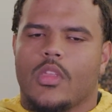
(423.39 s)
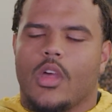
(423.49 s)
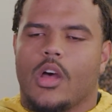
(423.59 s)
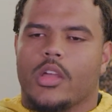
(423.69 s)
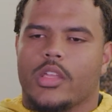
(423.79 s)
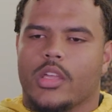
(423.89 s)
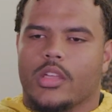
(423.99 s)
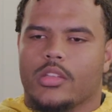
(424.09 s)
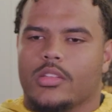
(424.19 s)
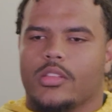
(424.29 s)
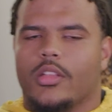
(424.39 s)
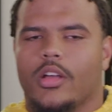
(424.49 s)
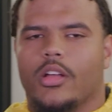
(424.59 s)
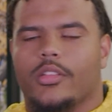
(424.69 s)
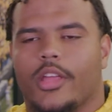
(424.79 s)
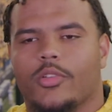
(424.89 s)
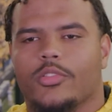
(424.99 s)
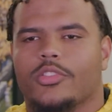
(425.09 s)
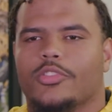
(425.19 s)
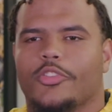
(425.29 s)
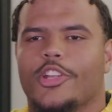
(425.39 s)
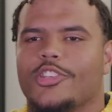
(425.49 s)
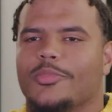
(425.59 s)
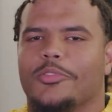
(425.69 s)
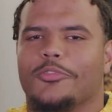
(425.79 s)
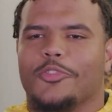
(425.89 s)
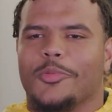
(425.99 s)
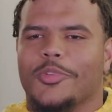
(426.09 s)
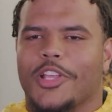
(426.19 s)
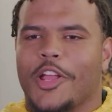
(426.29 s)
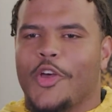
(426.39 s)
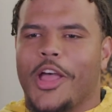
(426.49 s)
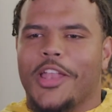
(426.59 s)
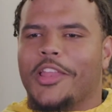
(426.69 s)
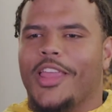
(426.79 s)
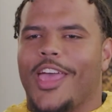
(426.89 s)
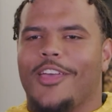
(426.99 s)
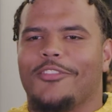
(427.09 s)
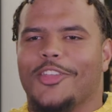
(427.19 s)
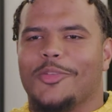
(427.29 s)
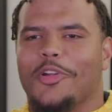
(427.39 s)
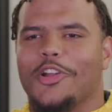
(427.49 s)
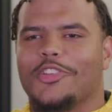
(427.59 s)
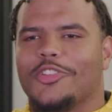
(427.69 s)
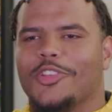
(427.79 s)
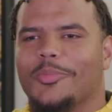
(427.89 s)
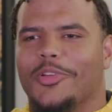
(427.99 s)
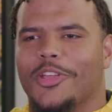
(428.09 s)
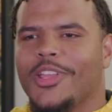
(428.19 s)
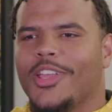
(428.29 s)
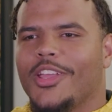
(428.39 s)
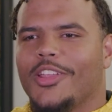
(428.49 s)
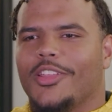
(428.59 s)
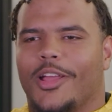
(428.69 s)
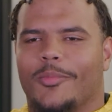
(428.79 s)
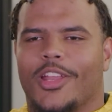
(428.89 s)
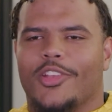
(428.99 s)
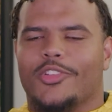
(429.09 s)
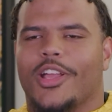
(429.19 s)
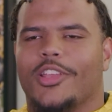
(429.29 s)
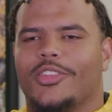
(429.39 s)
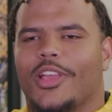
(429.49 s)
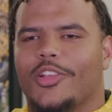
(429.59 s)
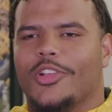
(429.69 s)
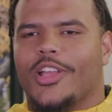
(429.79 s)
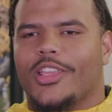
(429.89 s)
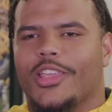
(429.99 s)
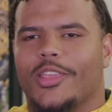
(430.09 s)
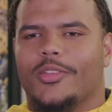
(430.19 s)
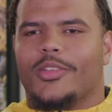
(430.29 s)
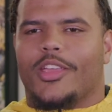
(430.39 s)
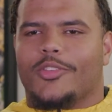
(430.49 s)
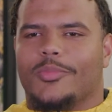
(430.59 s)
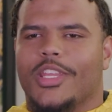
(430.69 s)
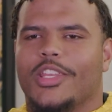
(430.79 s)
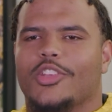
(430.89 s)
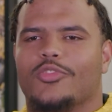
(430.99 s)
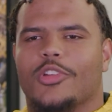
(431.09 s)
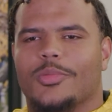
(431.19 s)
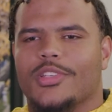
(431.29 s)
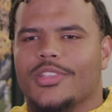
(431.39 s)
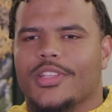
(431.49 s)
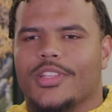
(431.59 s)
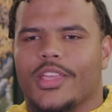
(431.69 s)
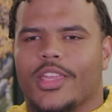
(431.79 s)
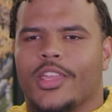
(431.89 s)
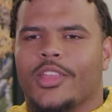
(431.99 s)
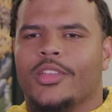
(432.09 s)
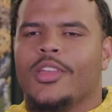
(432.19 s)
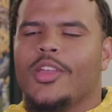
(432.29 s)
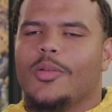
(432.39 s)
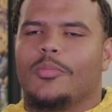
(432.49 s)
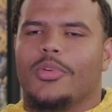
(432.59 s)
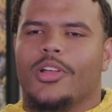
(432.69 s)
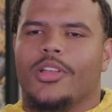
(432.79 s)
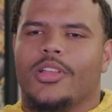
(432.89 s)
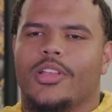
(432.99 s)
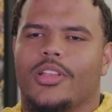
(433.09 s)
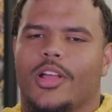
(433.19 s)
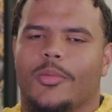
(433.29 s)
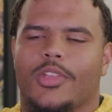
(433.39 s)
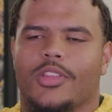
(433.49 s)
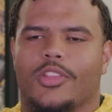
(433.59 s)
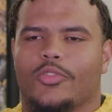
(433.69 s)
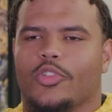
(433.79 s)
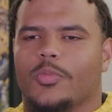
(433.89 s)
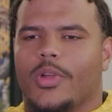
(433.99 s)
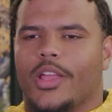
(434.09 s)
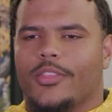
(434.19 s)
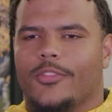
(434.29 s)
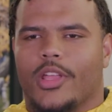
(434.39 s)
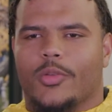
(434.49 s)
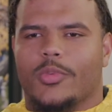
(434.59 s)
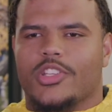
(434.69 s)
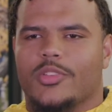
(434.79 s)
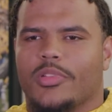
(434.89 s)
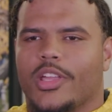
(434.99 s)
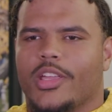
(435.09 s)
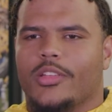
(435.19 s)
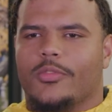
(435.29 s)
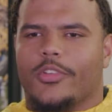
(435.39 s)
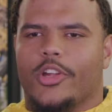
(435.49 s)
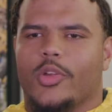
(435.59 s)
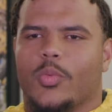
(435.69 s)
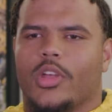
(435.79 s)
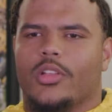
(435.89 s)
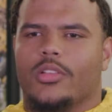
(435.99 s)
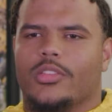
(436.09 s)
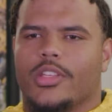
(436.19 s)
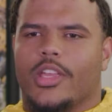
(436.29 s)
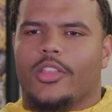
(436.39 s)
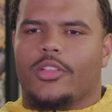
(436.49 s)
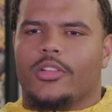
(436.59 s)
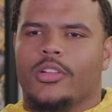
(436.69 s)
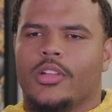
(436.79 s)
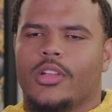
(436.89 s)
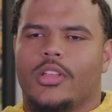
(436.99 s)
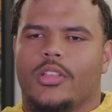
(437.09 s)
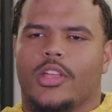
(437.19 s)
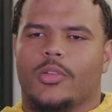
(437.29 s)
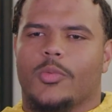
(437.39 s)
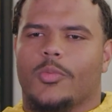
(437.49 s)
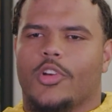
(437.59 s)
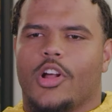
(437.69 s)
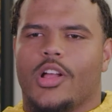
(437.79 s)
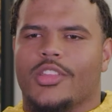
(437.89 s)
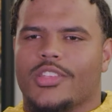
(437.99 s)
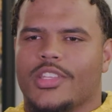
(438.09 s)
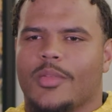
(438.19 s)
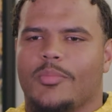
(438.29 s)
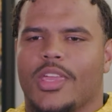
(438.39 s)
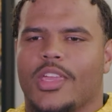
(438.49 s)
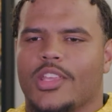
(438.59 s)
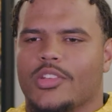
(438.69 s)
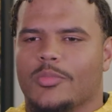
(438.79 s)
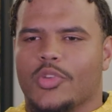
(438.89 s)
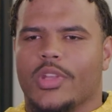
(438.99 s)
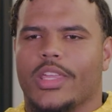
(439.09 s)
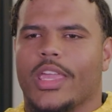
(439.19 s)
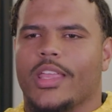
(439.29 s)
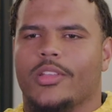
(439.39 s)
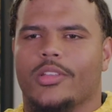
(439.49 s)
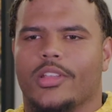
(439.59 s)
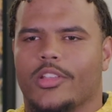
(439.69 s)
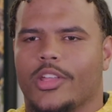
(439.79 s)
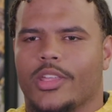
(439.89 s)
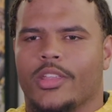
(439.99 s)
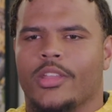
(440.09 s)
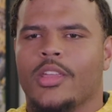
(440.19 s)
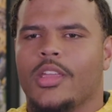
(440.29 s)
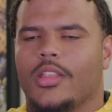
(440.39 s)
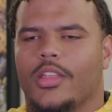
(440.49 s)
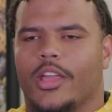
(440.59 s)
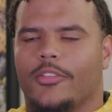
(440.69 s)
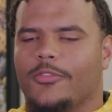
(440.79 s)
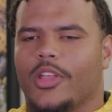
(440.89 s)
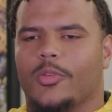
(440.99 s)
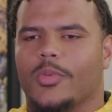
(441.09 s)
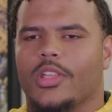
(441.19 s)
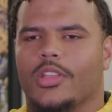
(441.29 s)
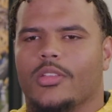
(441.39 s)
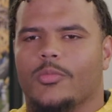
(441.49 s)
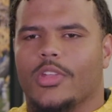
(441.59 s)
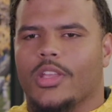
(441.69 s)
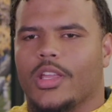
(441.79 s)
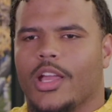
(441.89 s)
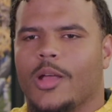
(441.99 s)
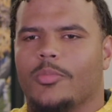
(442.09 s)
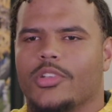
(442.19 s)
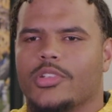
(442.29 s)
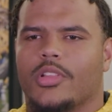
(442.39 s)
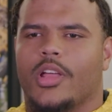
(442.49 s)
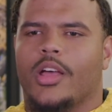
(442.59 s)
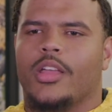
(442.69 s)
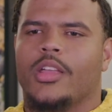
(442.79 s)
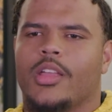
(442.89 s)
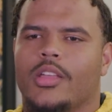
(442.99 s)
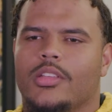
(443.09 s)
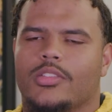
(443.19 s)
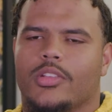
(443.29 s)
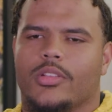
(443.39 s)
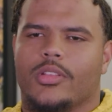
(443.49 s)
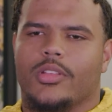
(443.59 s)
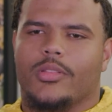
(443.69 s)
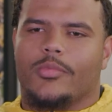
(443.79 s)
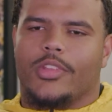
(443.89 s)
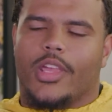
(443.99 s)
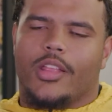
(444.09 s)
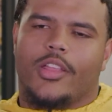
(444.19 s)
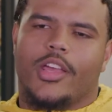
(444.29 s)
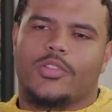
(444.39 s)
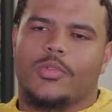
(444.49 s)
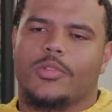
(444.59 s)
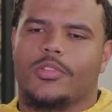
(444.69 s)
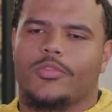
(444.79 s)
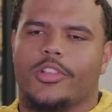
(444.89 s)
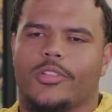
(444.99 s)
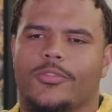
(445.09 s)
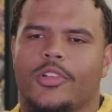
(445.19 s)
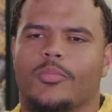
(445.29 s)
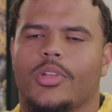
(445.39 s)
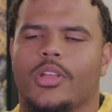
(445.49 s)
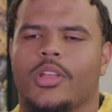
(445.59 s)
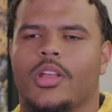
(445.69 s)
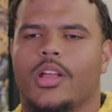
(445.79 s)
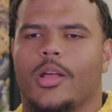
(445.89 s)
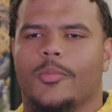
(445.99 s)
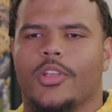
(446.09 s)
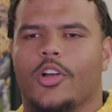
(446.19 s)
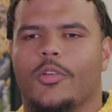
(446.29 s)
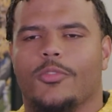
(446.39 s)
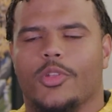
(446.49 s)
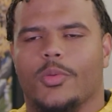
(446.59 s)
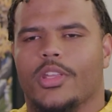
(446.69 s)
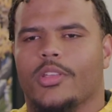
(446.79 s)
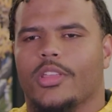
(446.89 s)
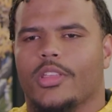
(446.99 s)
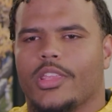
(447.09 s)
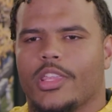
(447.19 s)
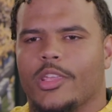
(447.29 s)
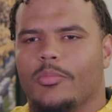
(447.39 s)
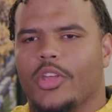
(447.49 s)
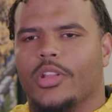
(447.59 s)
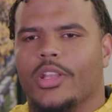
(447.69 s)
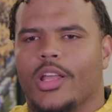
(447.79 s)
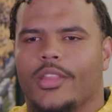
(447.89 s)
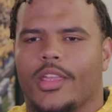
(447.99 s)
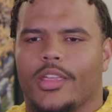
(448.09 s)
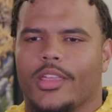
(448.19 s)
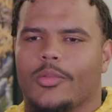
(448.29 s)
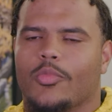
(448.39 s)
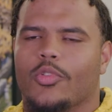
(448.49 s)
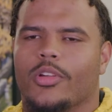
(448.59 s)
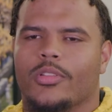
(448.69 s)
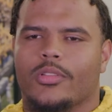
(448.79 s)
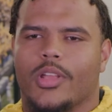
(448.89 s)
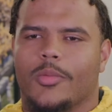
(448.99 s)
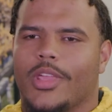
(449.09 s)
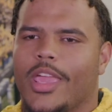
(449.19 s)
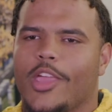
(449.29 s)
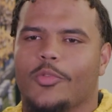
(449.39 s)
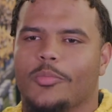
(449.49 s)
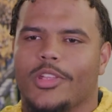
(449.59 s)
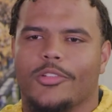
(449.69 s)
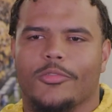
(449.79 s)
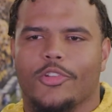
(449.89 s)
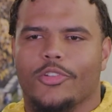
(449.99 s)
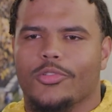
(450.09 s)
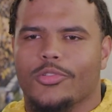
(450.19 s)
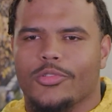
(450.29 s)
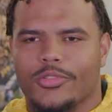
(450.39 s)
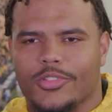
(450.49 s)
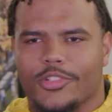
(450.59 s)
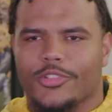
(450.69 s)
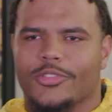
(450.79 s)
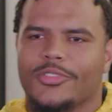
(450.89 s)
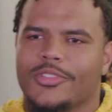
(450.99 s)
That was crazy performance. I know I didn't have any personally, but I mean, I try to get as many disruptions as I can, but I mean, the group, I feel like we just play very well together. Like, when we're all on the same page, communicating, clicking, like, I feel like we can accomplish a lot. So, yeah, last week was really fun, but, I mean, hopefully we can keep building on that and get more. I mean, 8 would be real cool, so.